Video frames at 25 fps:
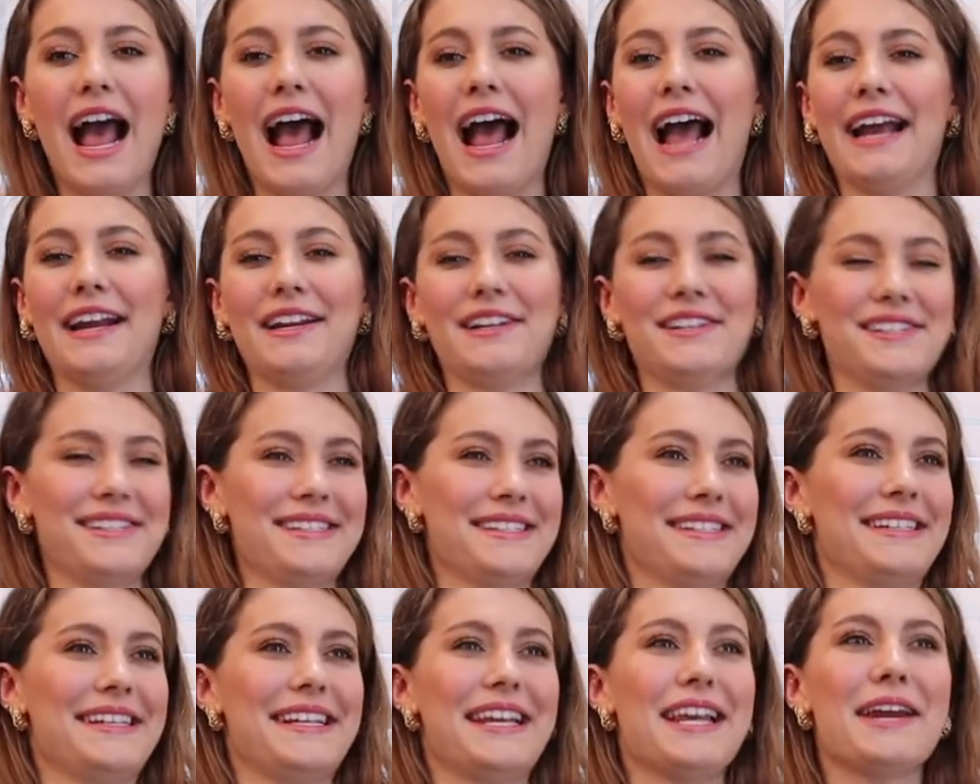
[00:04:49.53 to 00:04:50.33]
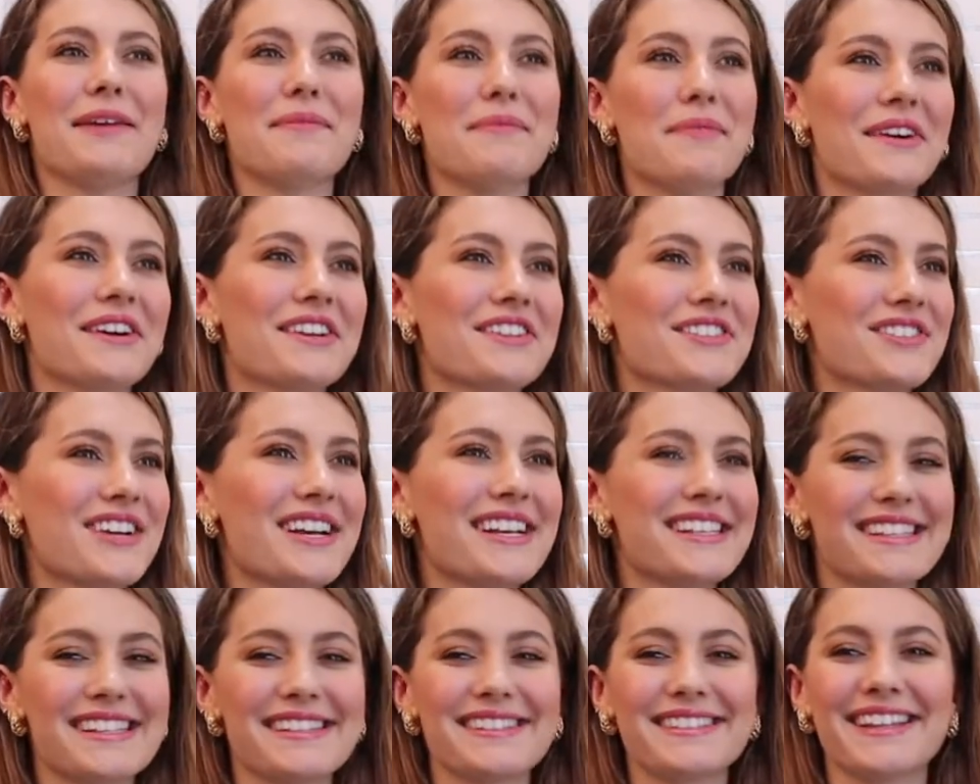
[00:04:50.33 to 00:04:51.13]
I just need more
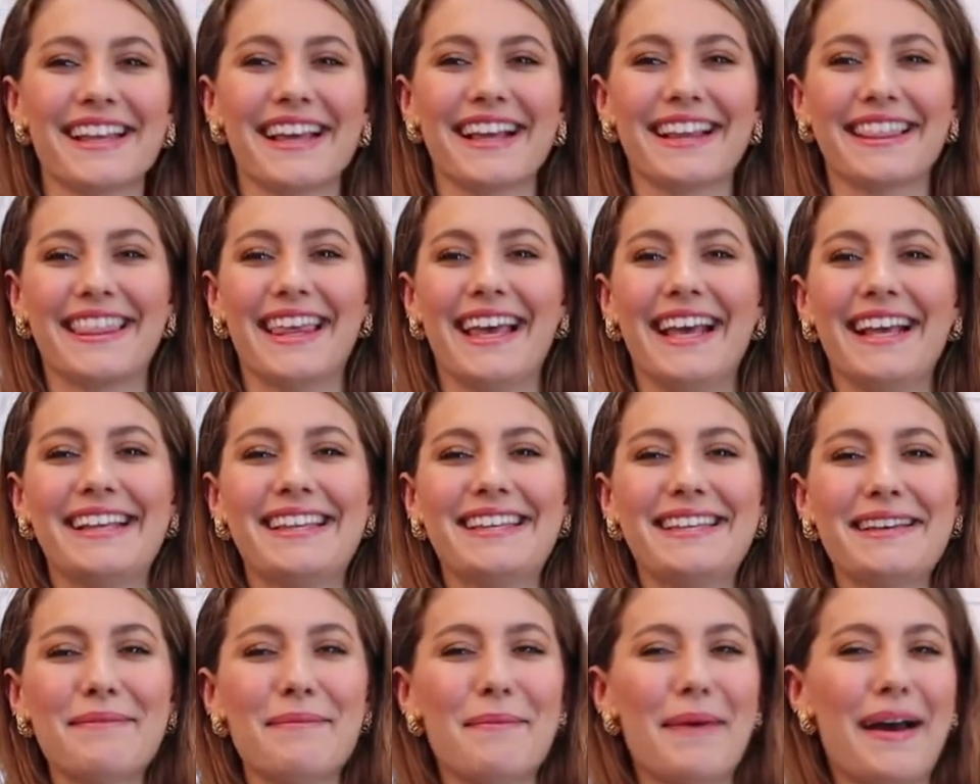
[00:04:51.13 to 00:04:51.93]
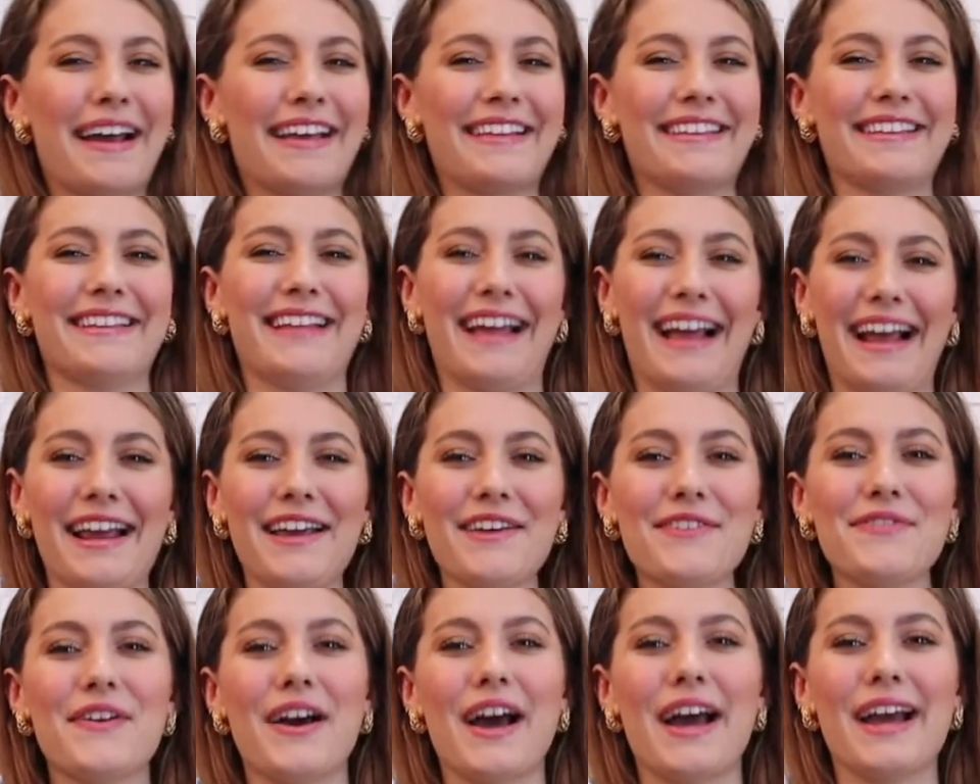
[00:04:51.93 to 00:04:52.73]
dresses like this in my
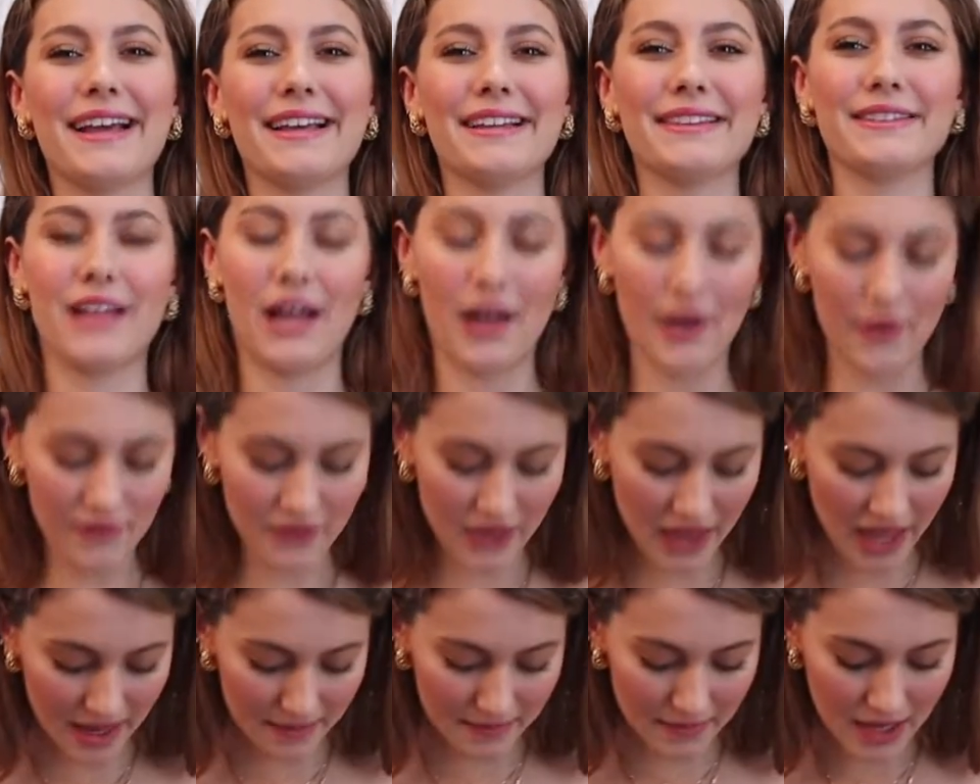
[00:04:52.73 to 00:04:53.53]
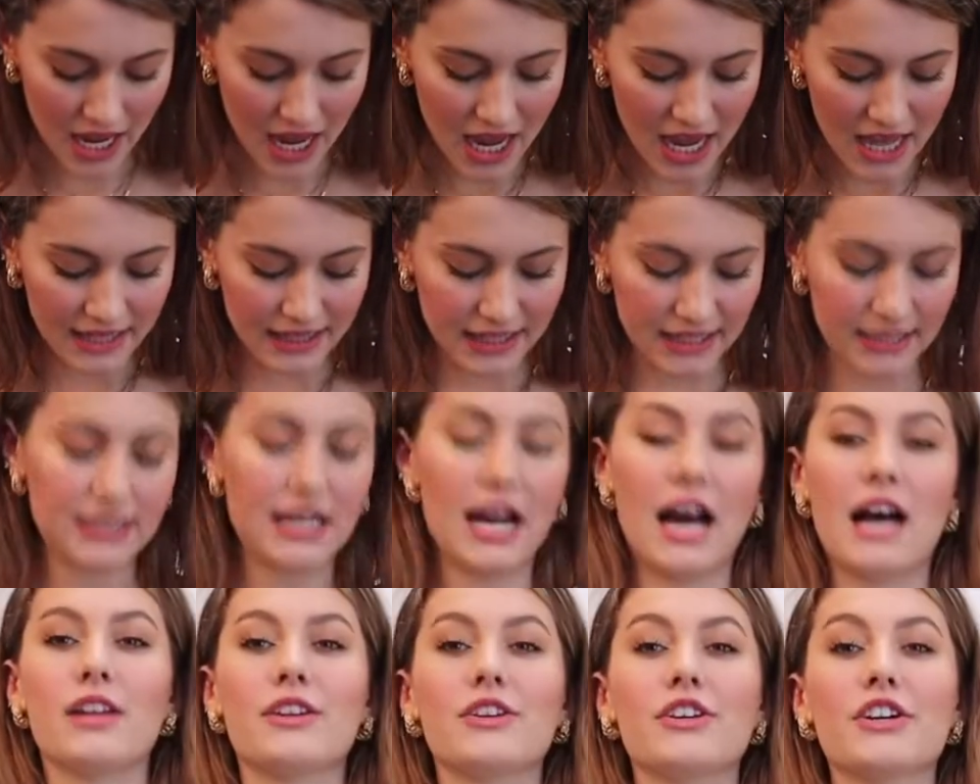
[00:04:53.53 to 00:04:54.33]
life. I love them. The
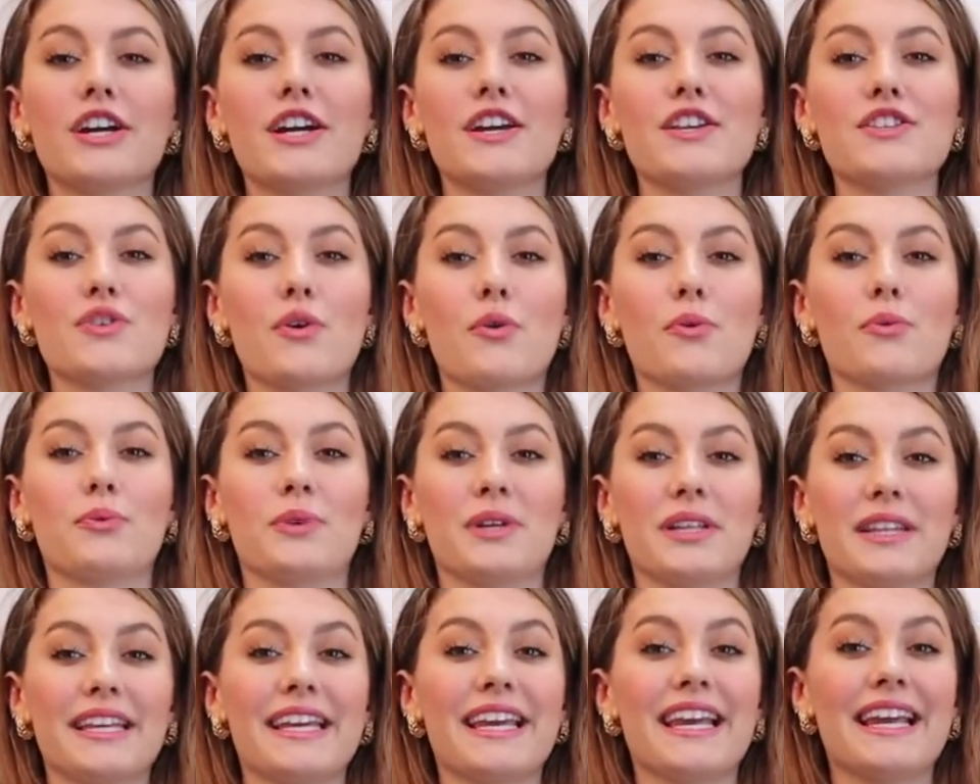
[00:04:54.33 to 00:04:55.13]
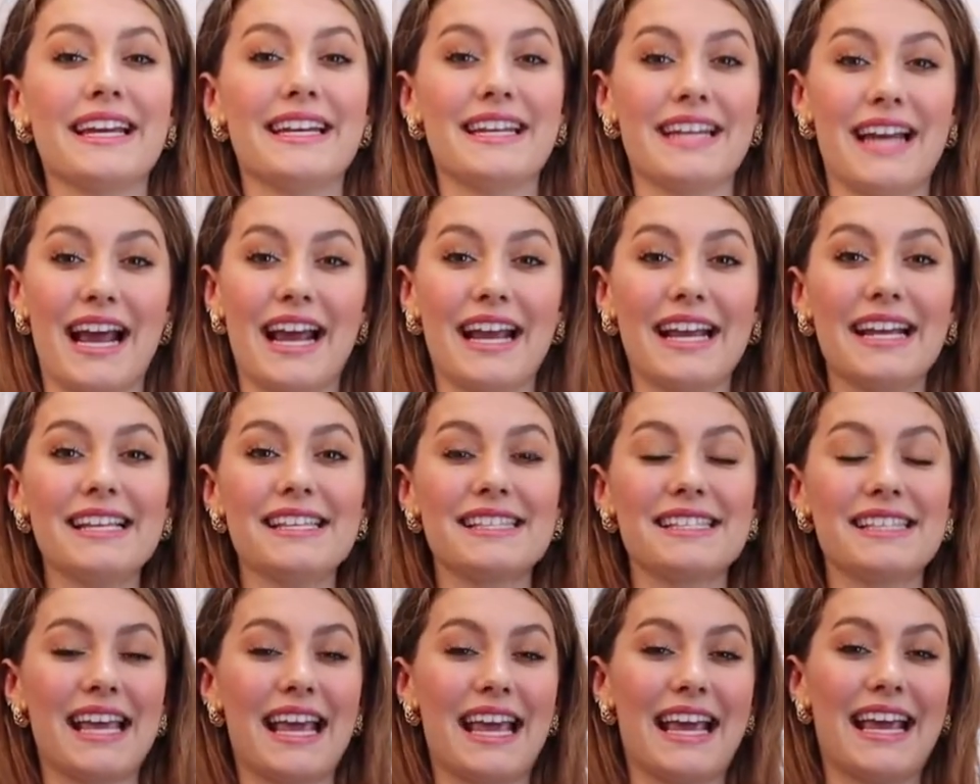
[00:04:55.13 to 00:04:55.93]
color is really
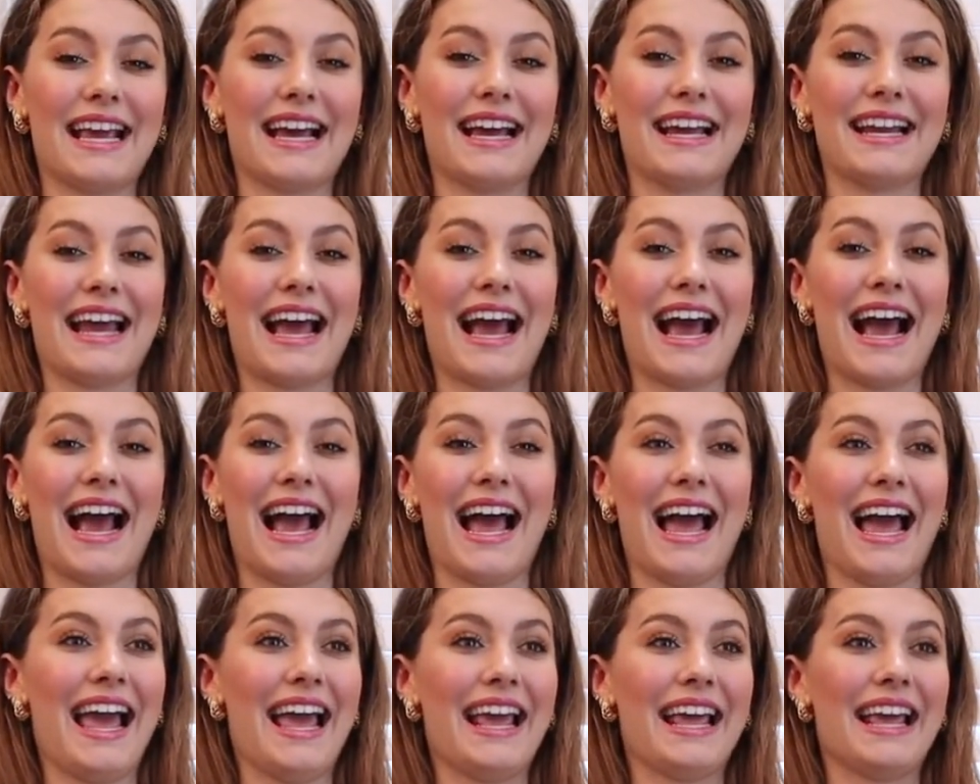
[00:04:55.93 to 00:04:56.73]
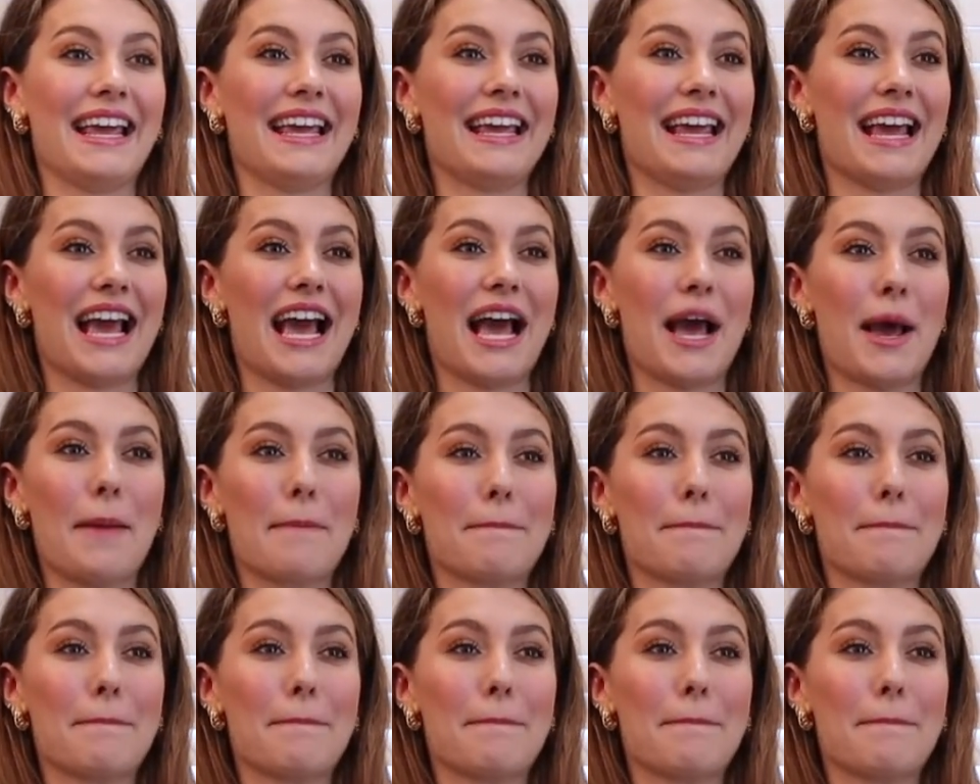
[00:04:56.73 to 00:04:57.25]
nice, and I,